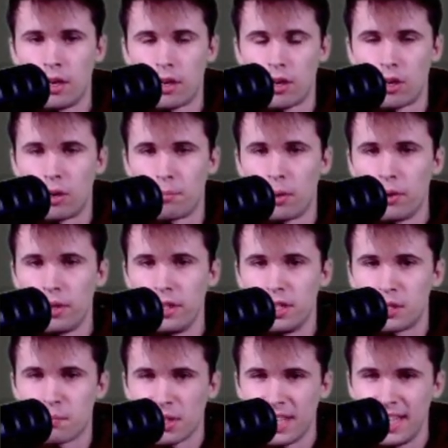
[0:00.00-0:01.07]
Our opponent is
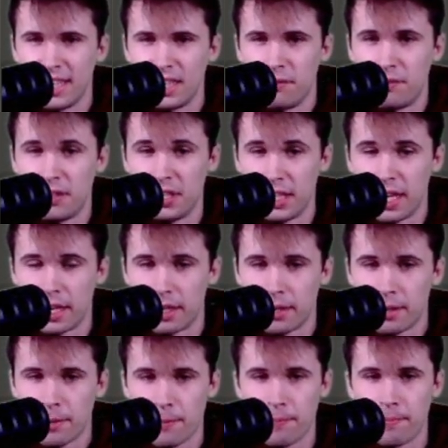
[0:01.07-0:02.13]
playing the Vienna,
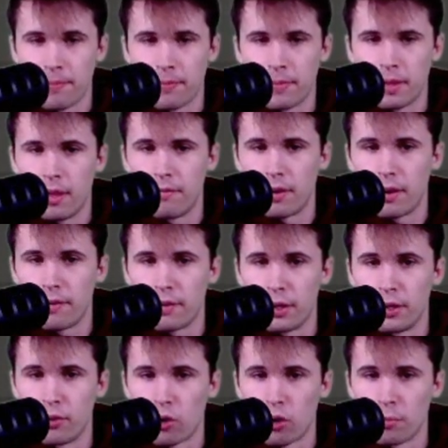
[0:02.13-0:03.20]
a very, very
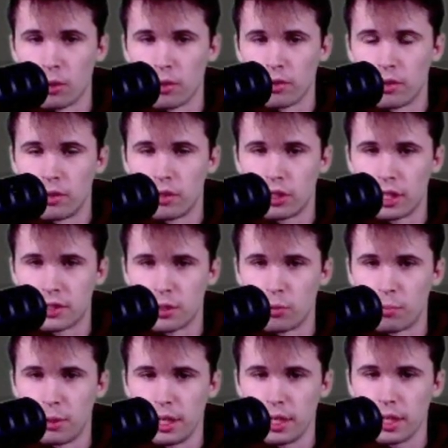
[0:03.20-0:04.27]
normal chess
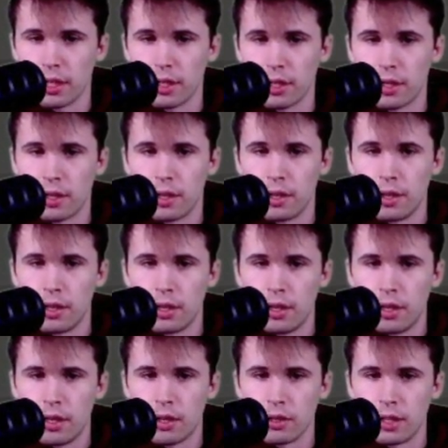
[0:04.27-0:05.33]
opening.
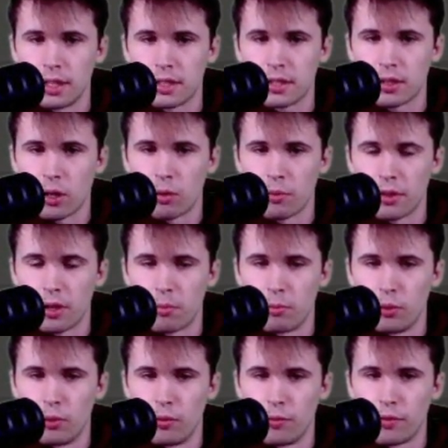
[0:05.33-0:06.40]
Let's start with our
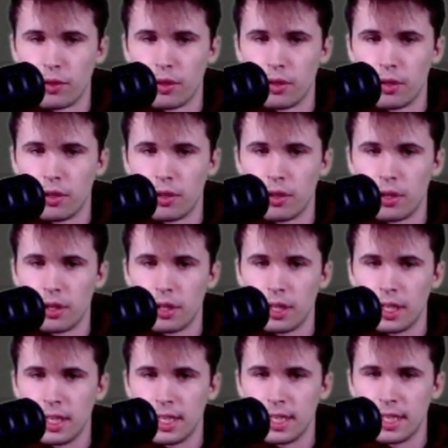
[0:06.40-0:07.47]
move
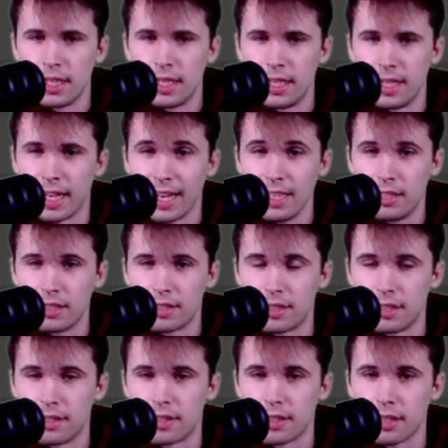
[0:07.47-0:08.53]
knight to
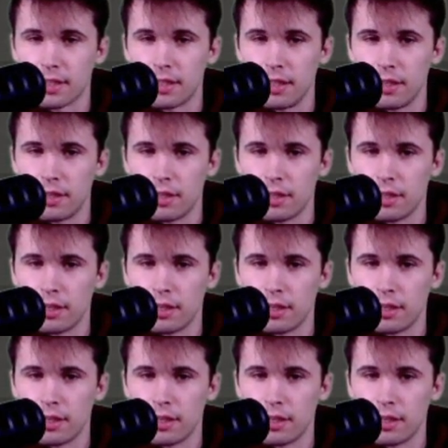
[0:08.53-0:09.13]
c6 here.